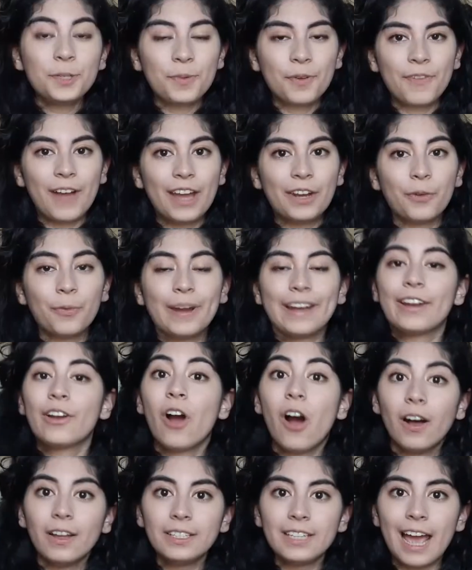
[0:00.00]
provide a way to
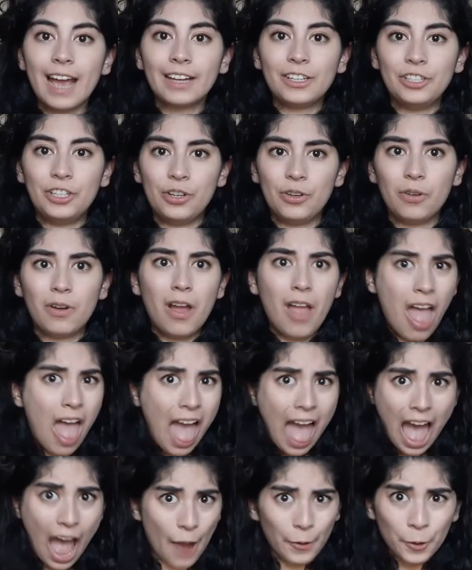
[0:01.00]
contact you.
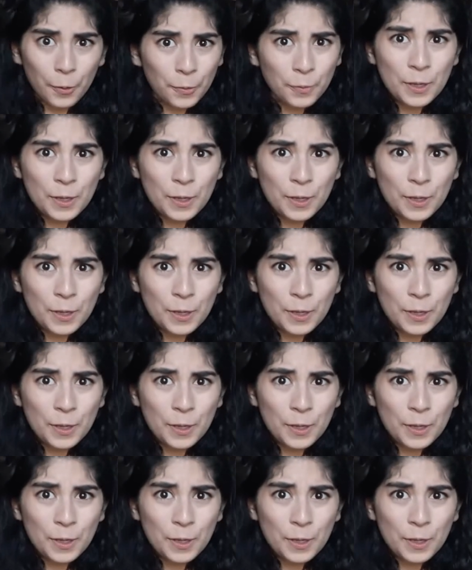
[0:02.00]
How are